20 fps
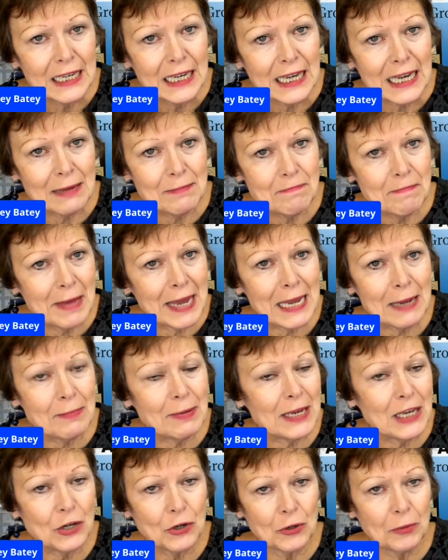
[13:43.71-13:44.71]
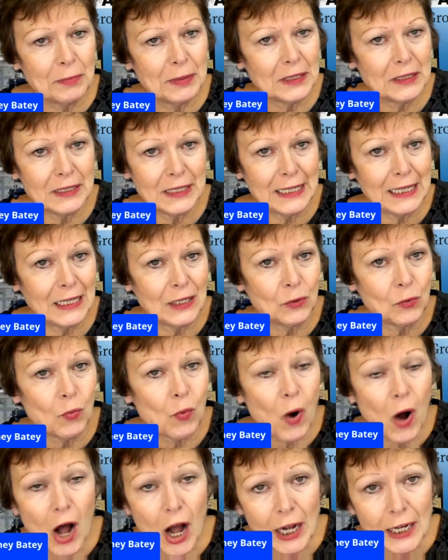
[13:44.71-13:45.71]
it may be your ability to
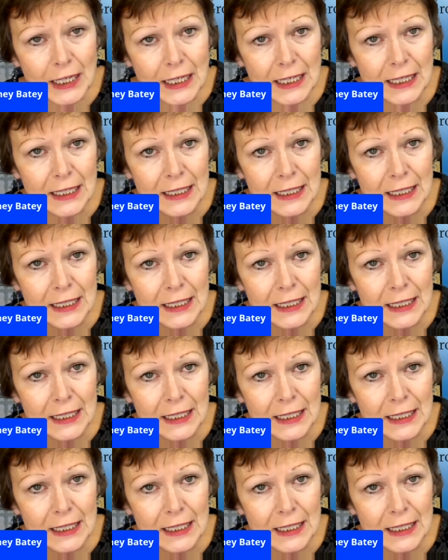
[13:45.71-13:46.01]
walk.